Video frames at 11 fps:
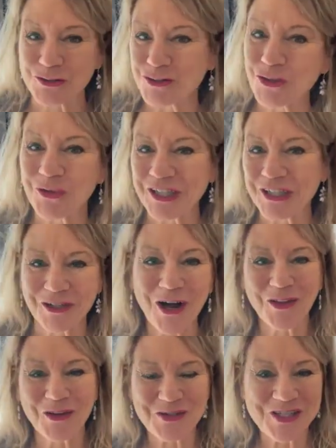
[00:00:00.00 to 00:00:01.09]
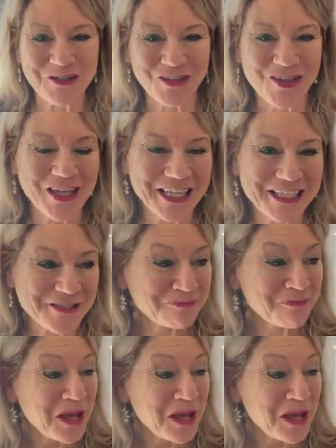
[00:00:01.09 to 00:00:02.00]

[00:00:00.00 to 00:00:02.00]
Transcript: or joy, or all those different things.